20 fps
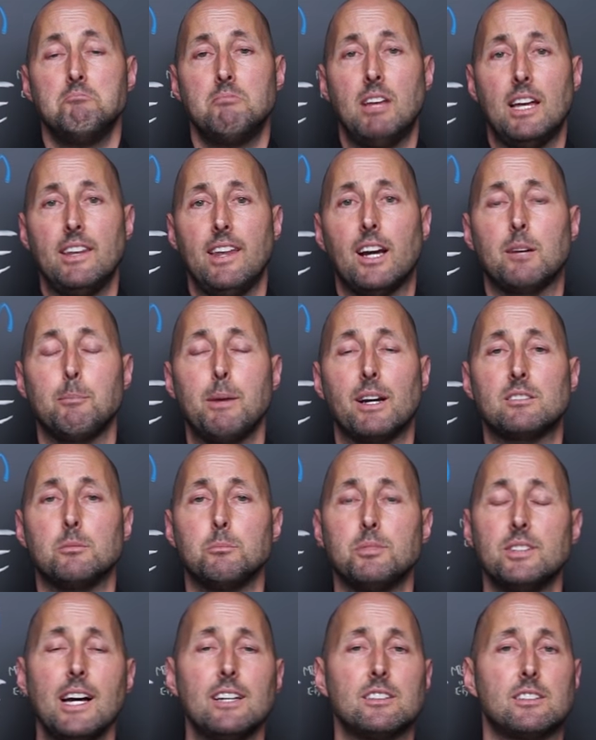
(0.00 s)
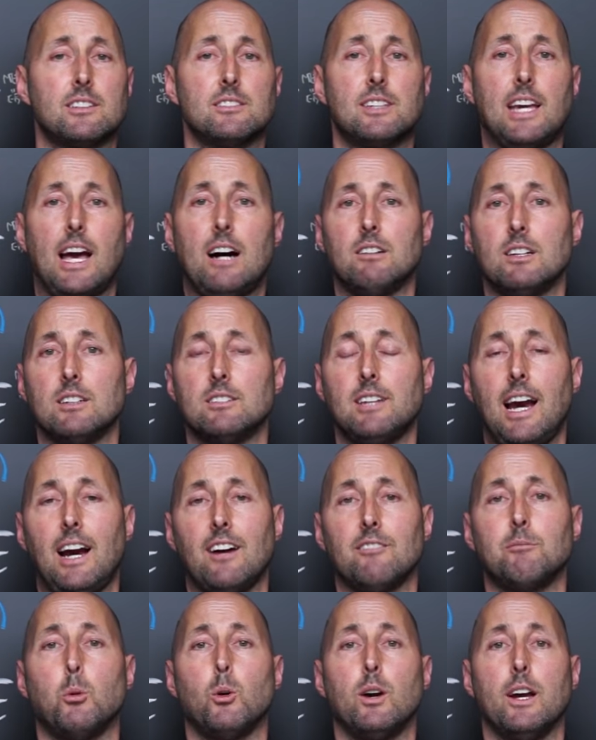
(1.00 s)
then that can make some sense because calories
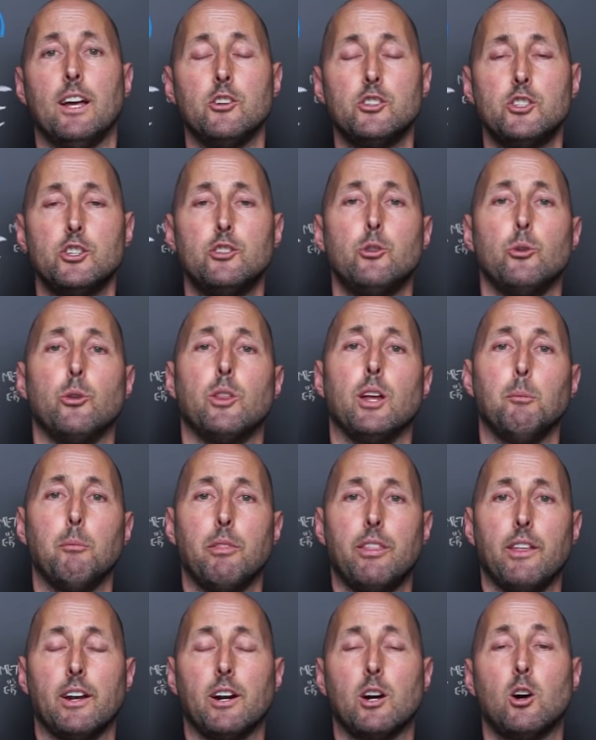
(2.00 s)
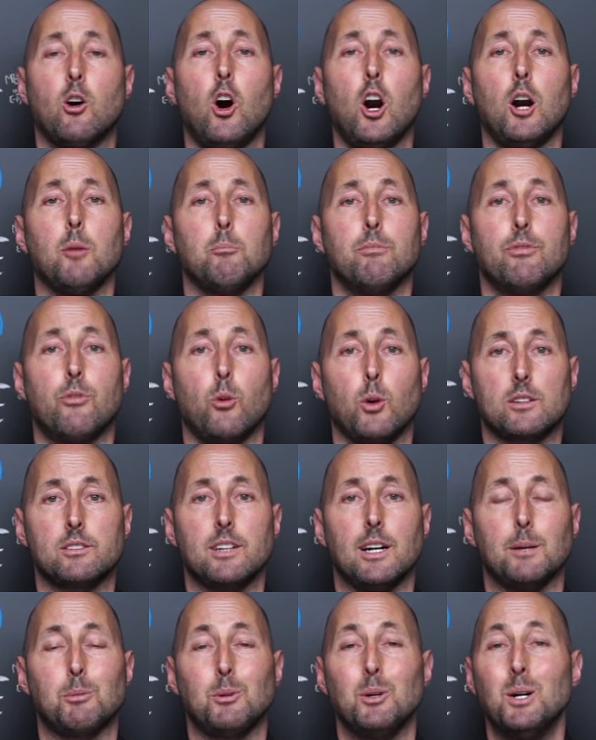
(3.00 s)
have more energy to them than a carb, for
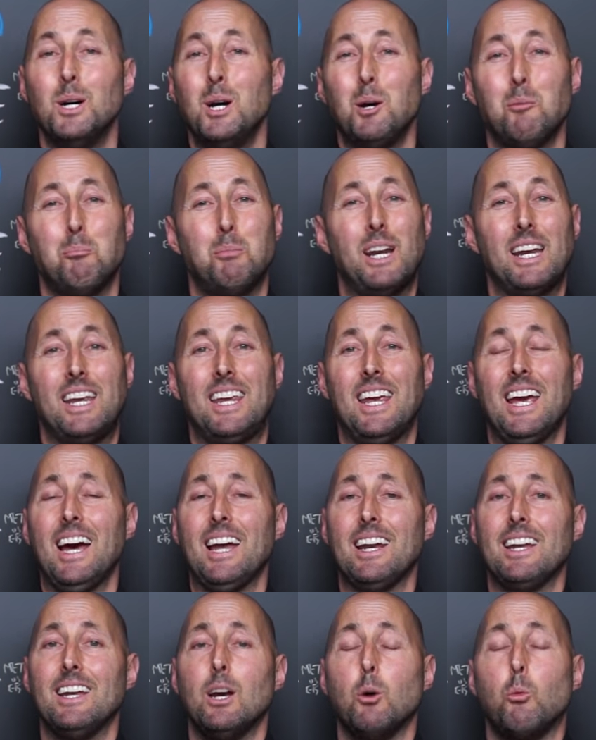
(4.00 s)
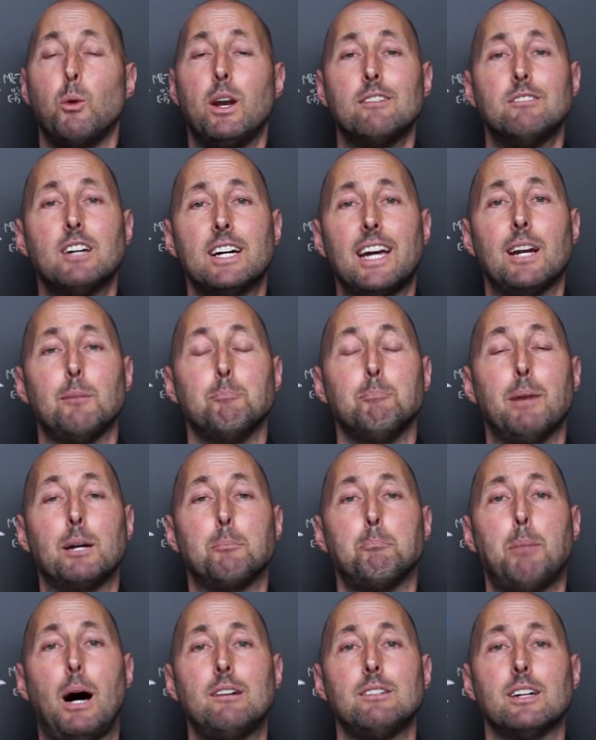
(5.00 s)
example. But again, we need to look at it
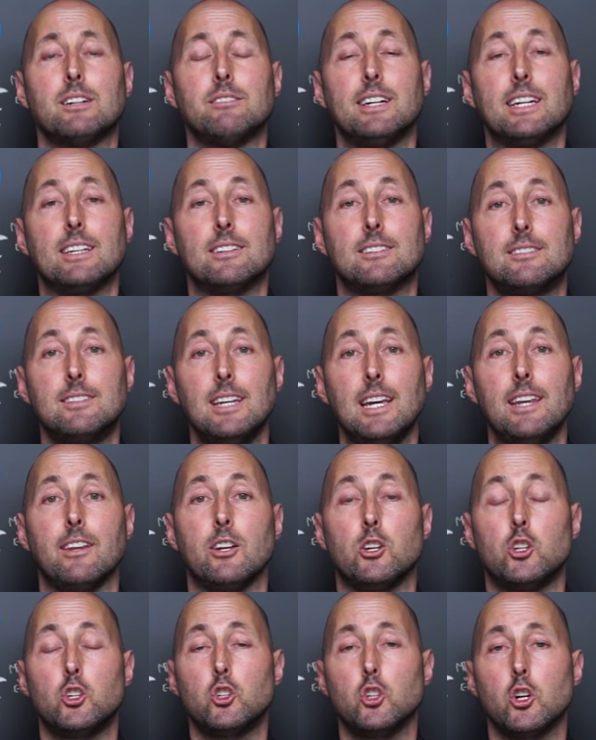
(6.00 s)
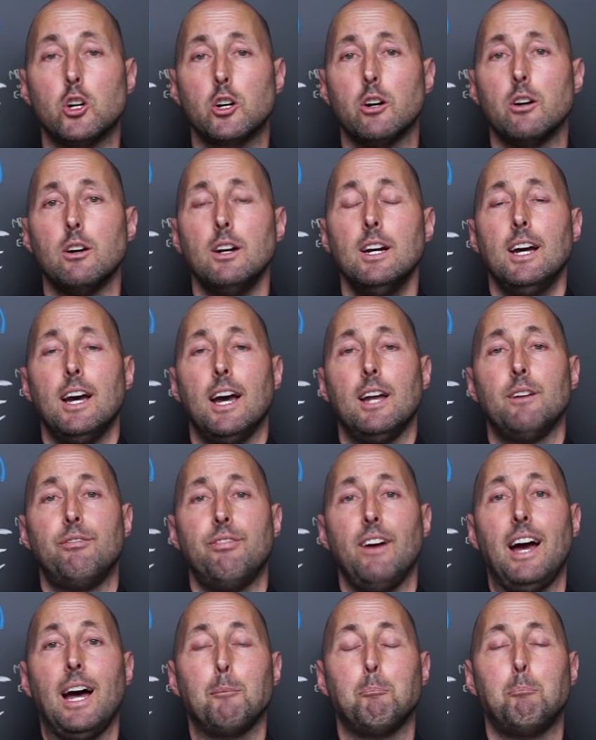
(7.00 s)
metabolically and see that sugar and
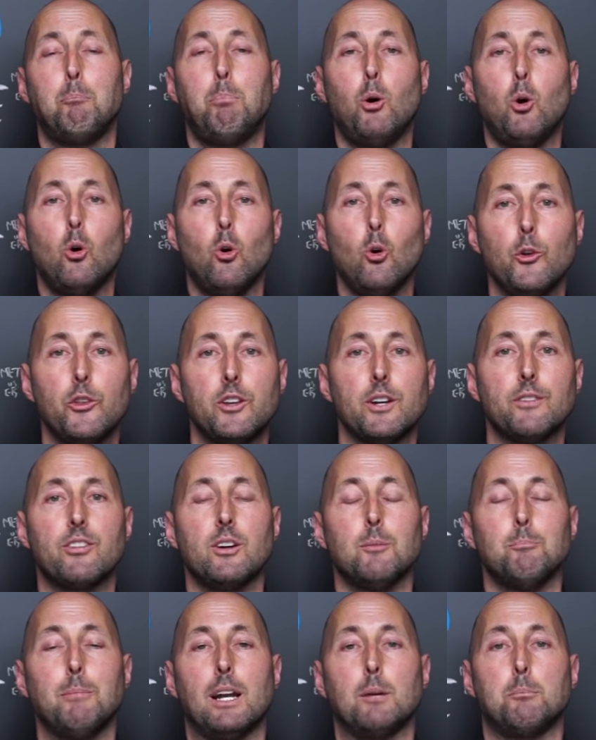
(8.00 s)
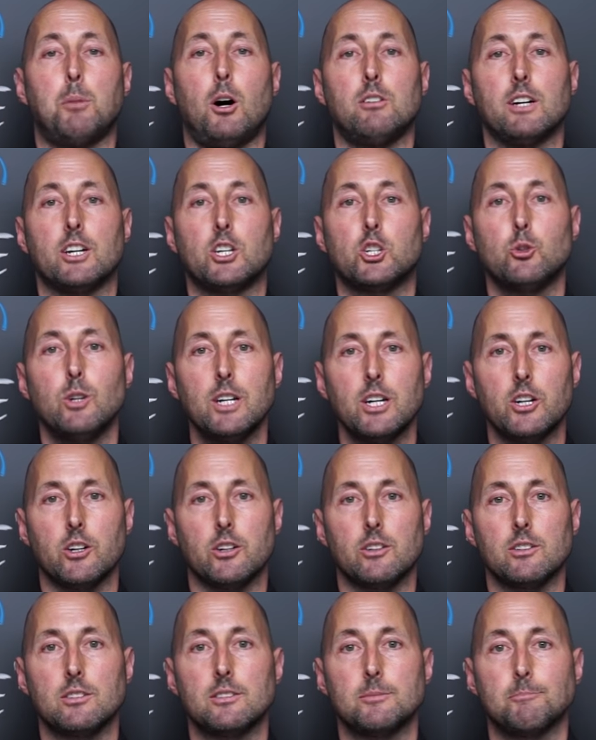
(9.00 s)
fat pull different metabolic
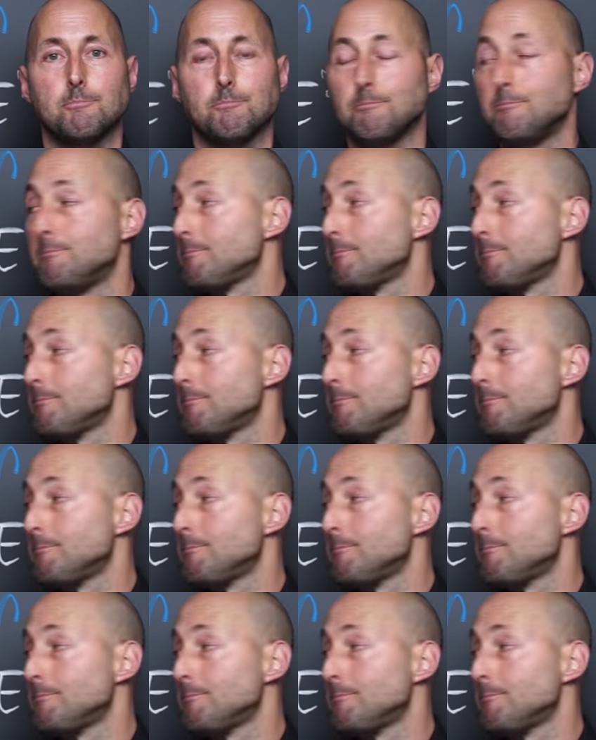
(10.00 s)
triggers